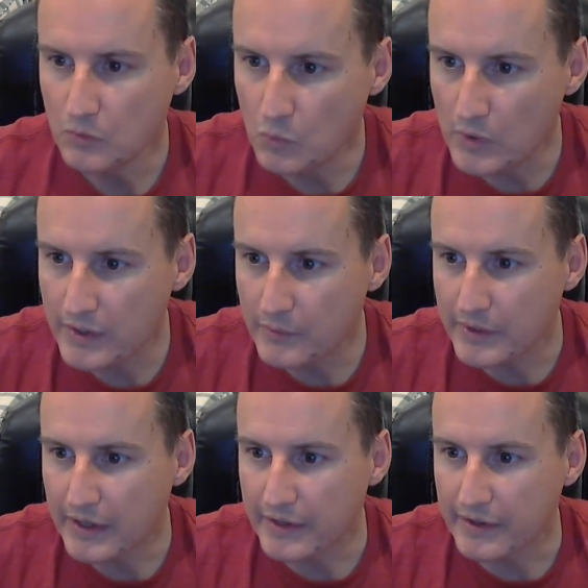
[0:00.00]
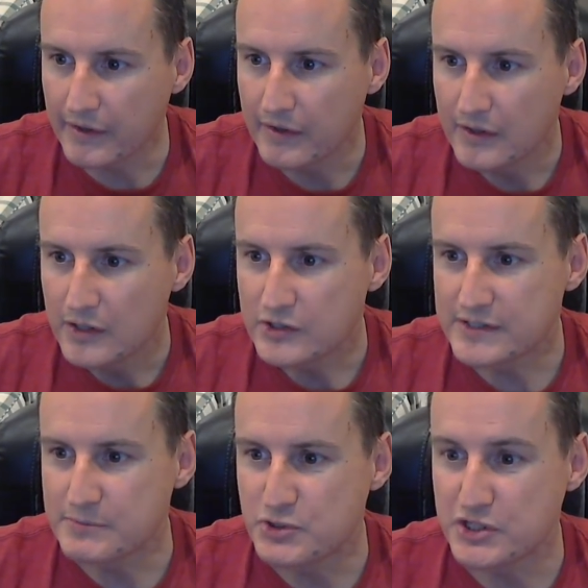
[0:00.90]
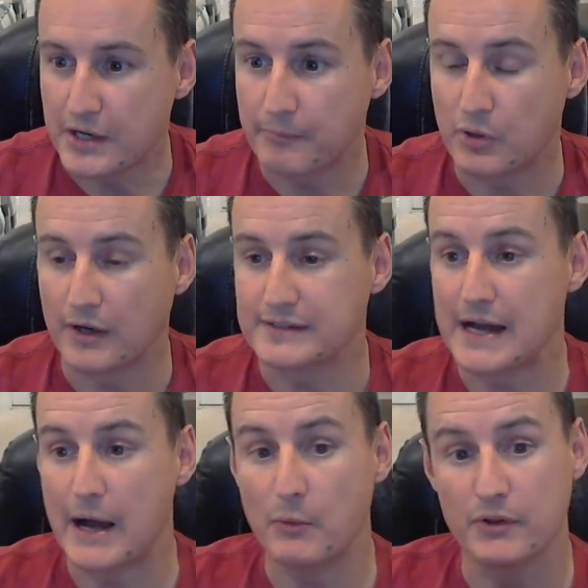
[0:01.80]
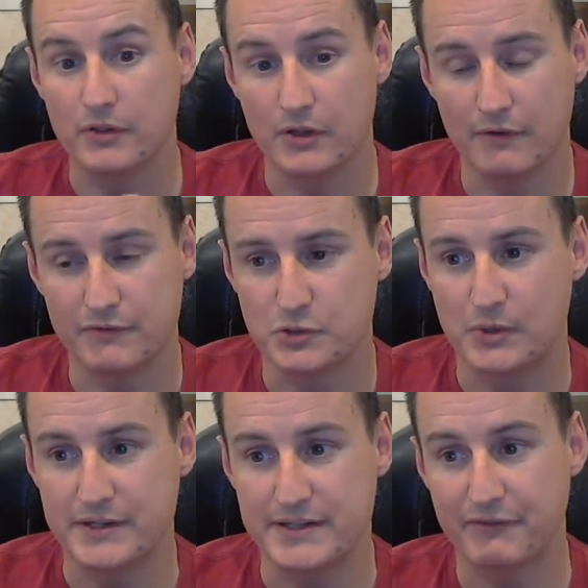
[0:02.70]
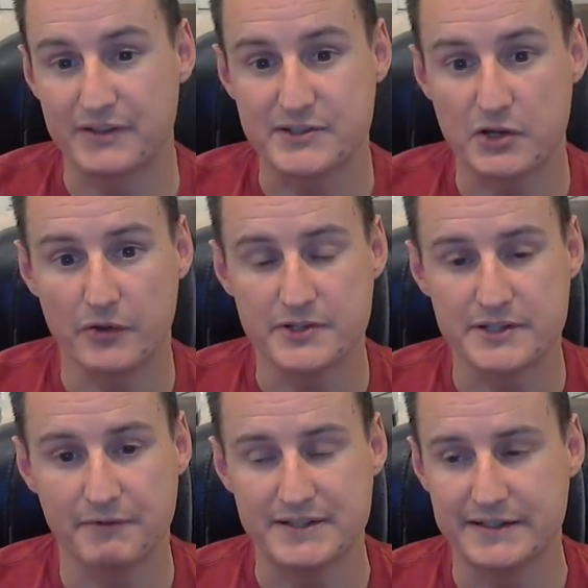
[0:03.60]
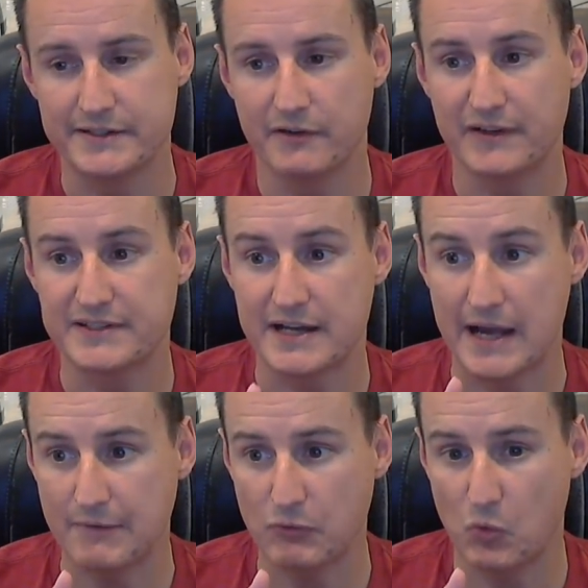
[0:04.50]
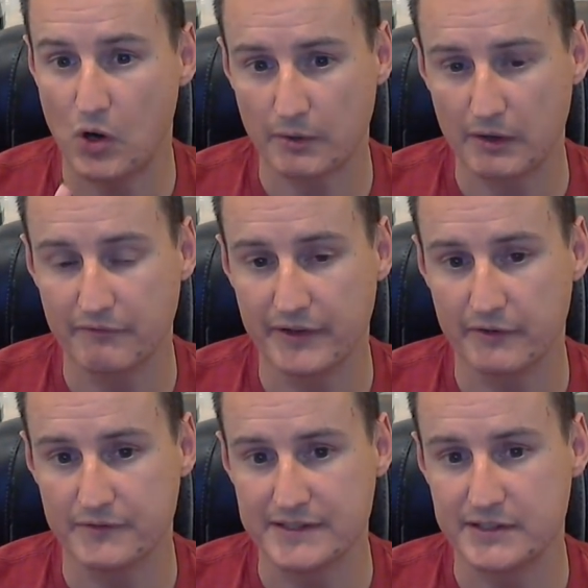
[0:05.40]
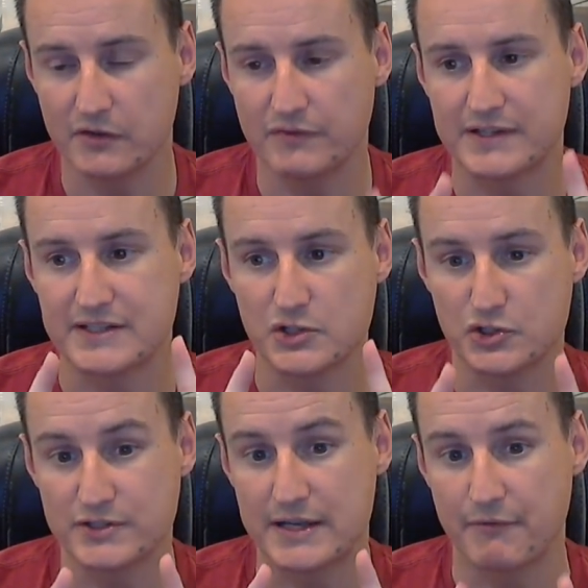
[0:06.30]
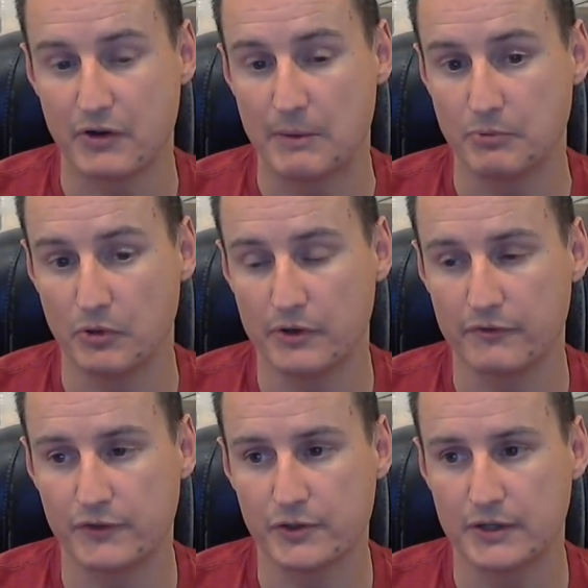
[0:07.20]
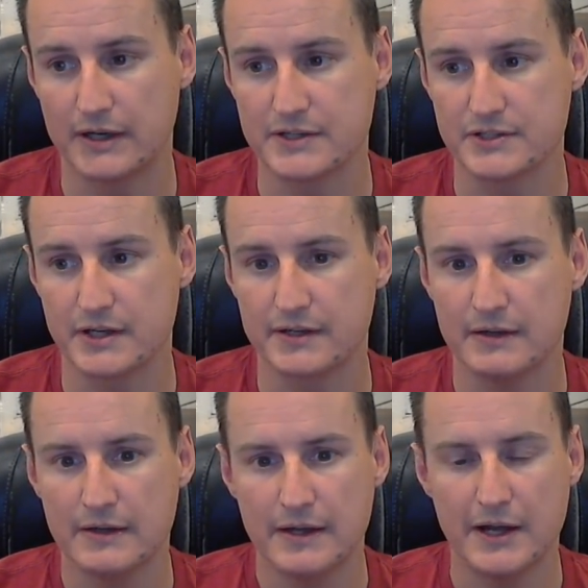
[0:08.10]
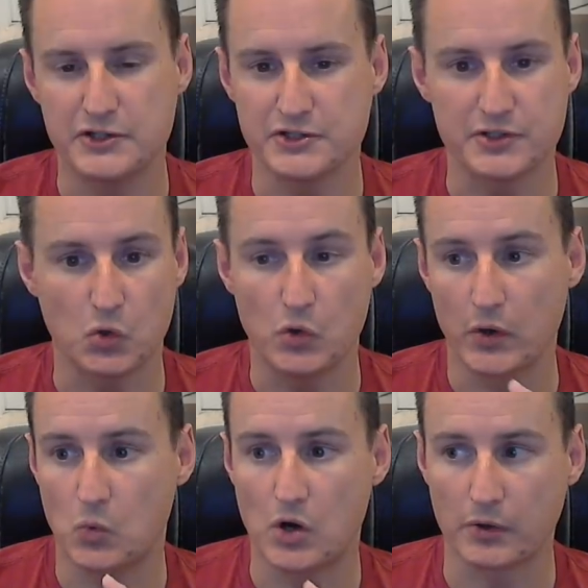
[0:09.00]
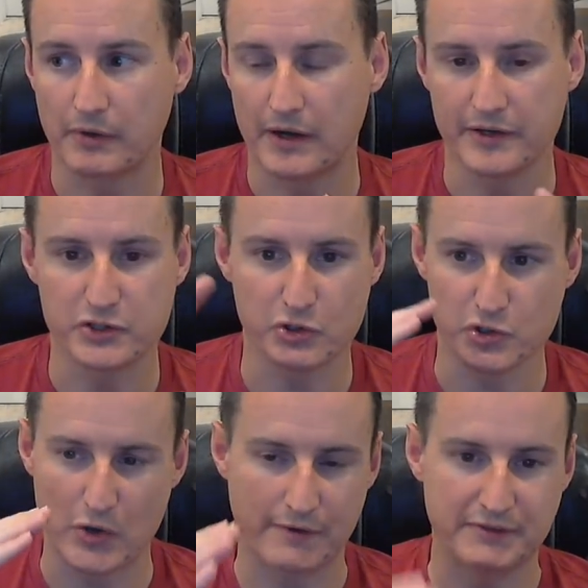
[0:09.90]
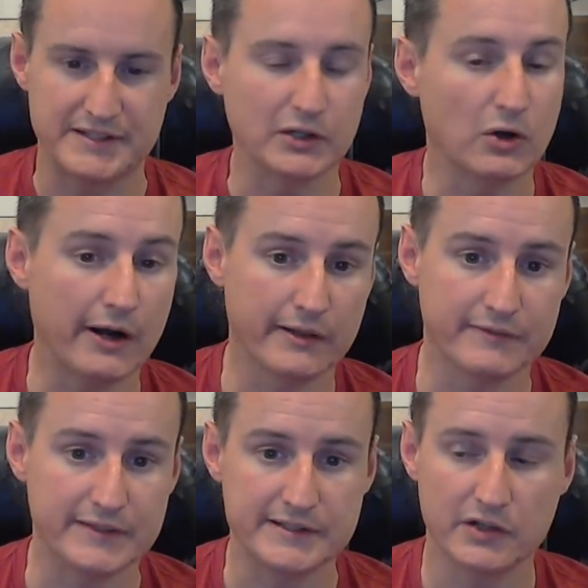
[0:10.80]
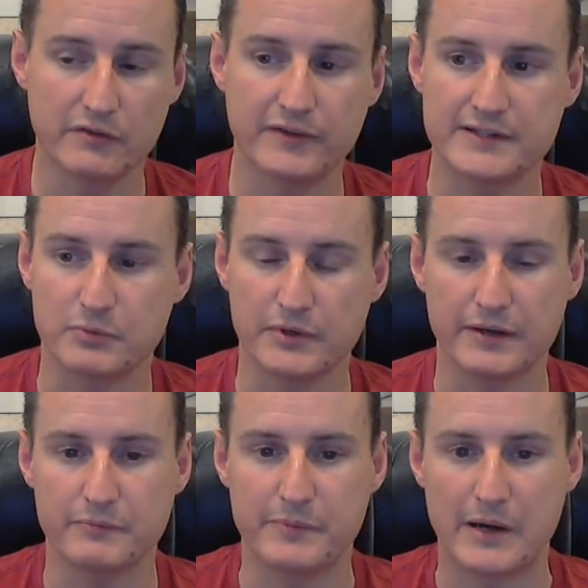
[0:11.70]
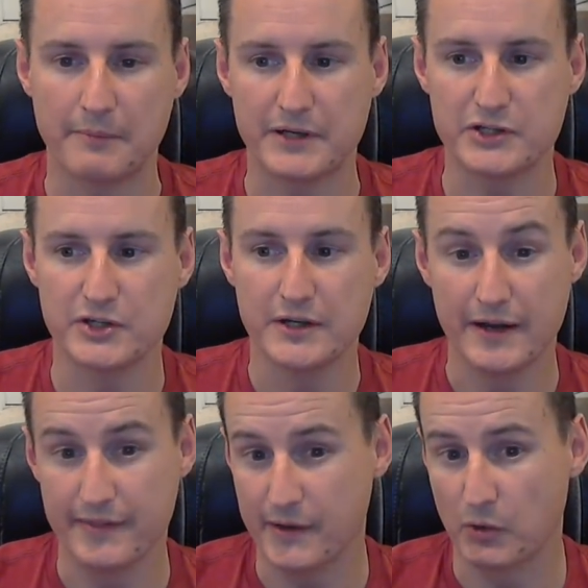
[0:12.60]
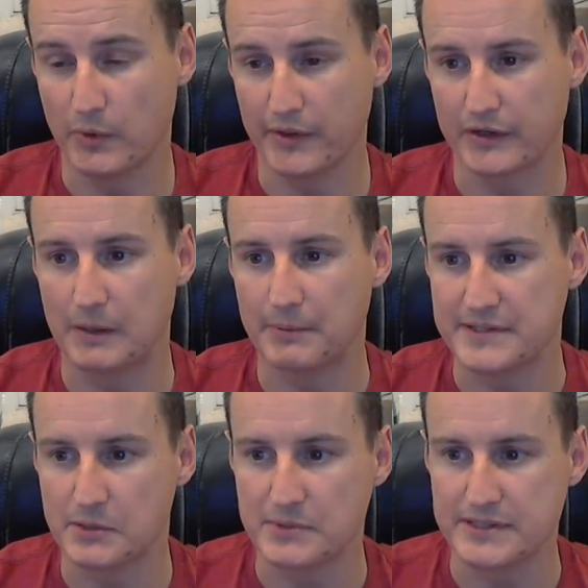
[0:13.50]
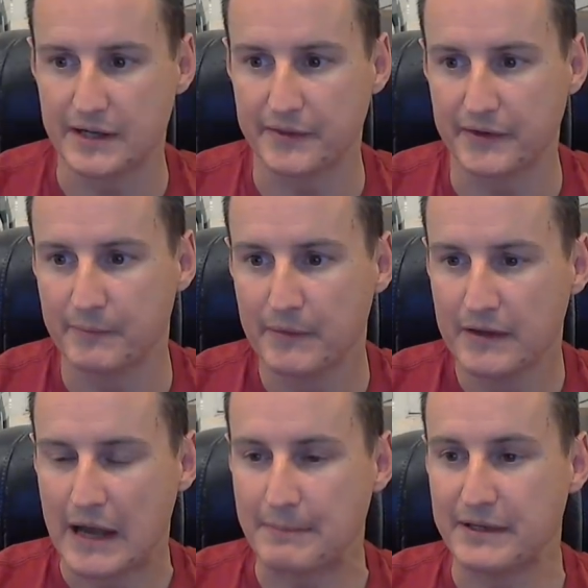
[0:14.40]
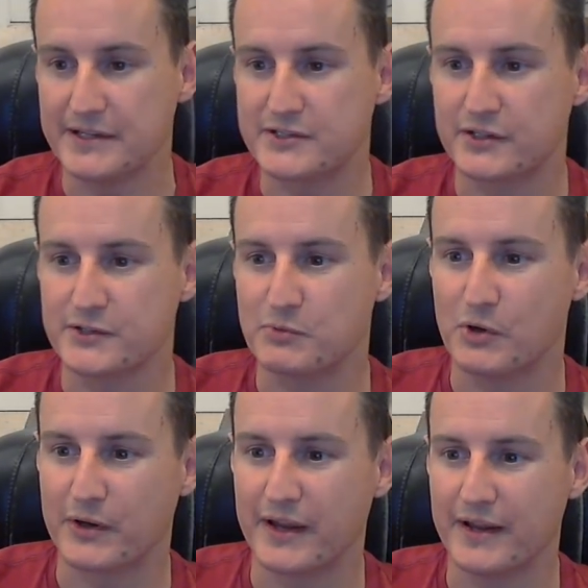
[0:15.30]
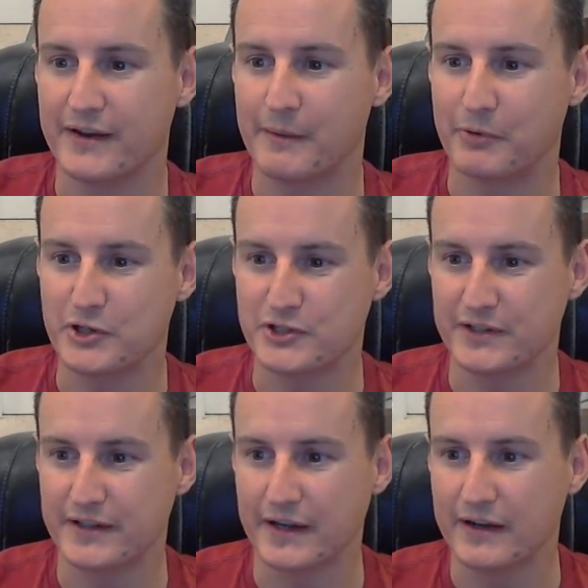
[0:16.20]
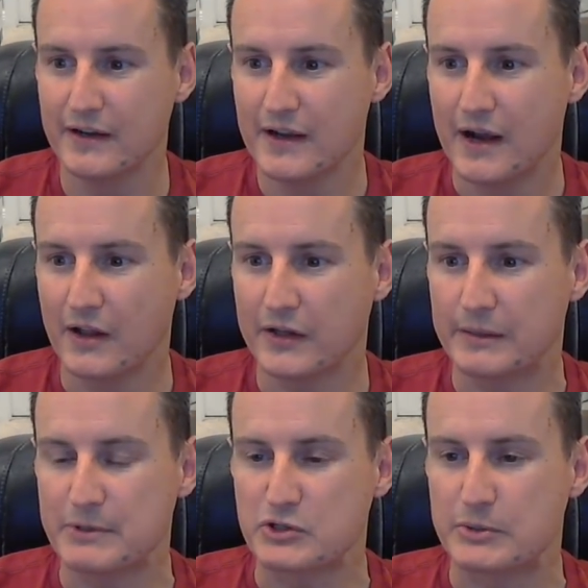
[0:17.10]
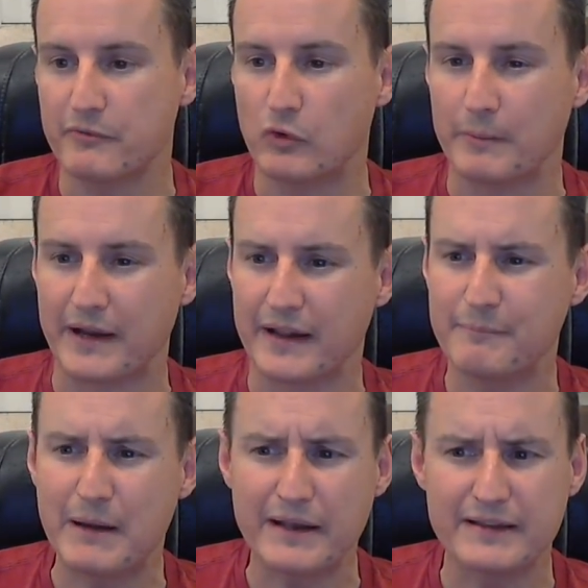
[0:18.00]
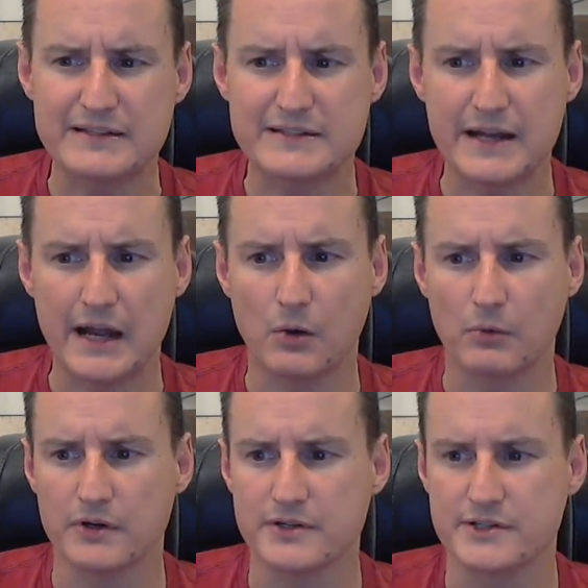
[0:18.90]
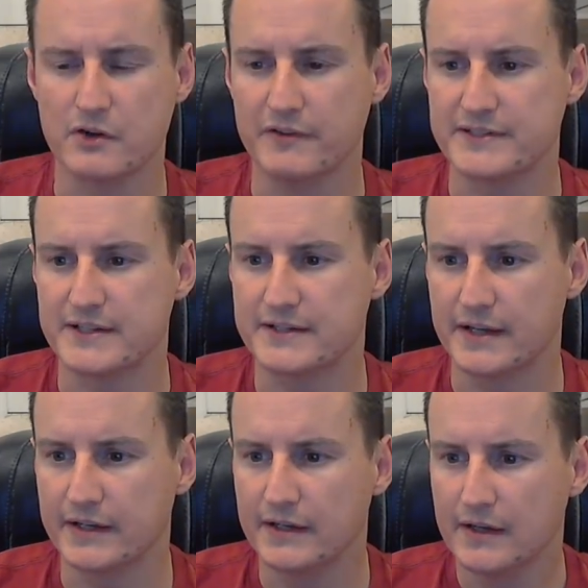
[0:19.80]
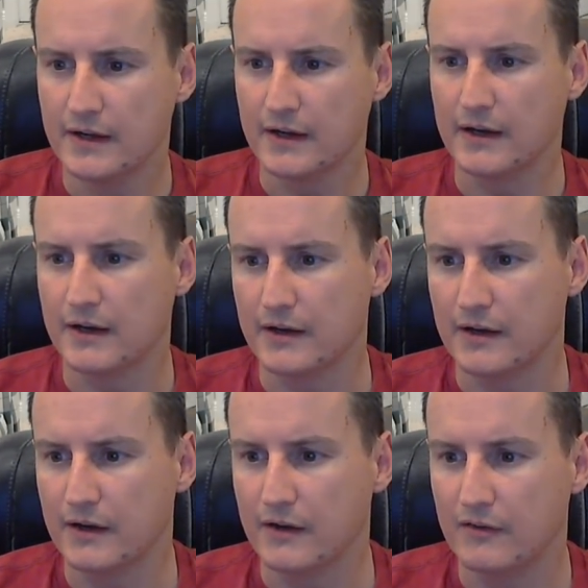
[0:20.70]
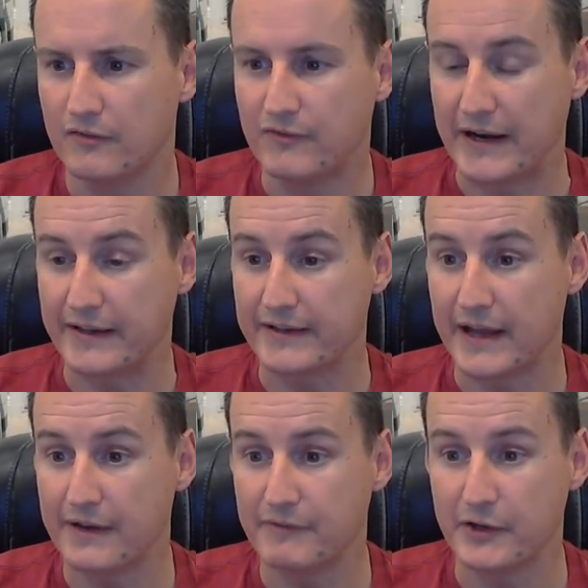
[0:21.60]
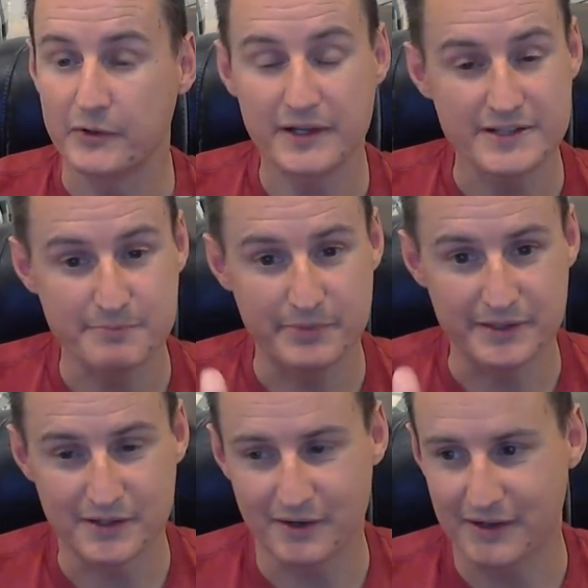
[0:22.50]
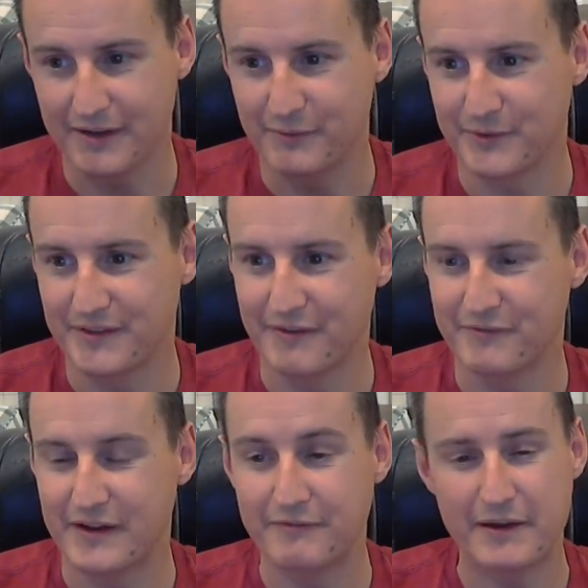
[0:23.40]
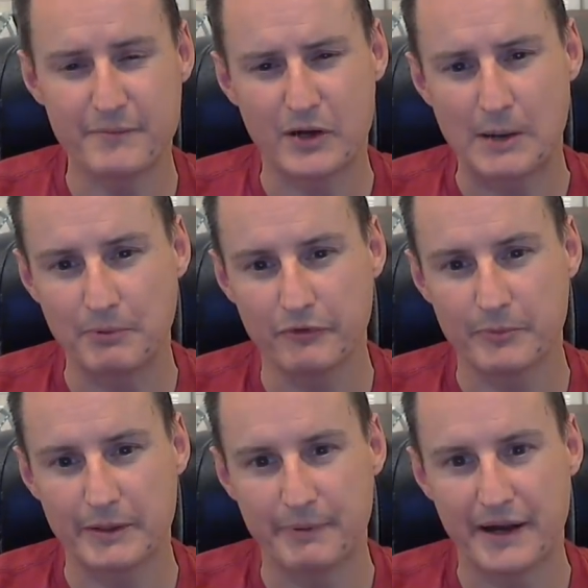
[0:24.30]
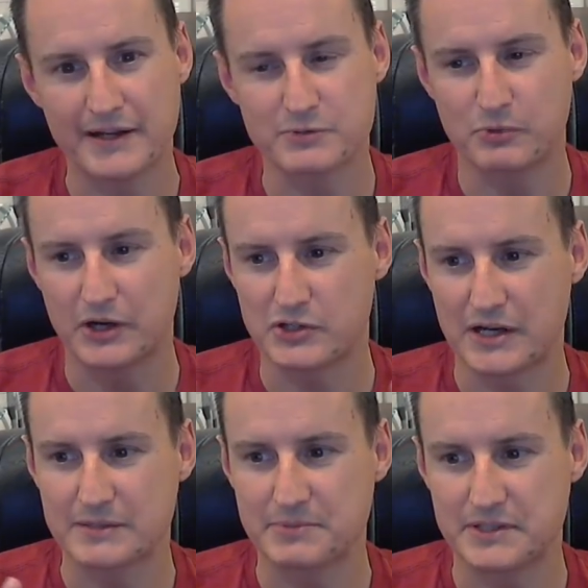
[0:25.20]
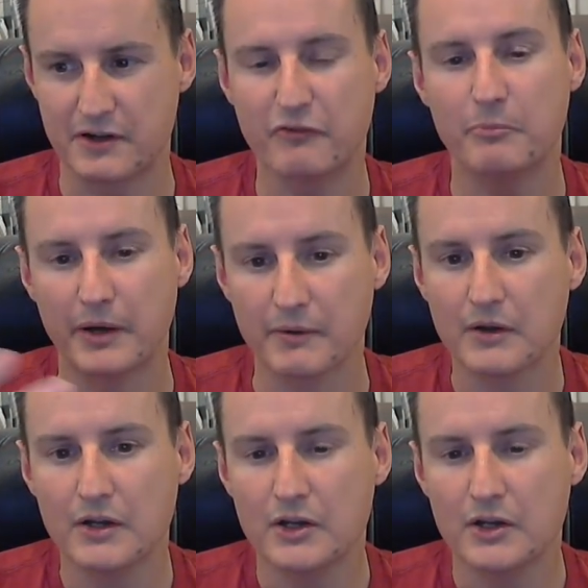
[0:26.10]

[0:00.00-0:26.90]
What do we got here? Try some Geon products. I would love to. I definitely saw their stuff at Detail Fest. I have a walk around video of Detail Fest. I just haven't uploaded it for you guys yet. It's just a quick walk around. It shows you every single aisle of Detail Fest when at Palm Beach, and they were one of the companies that was down there. Happy Easter as well, Ken. I appreciate that. How long have you been streaming for, man? About at least an hour or so, Vincente. Finally, a cannon video. Yes, Big Dog. I've had a couple of them in the past where I try some stuff, but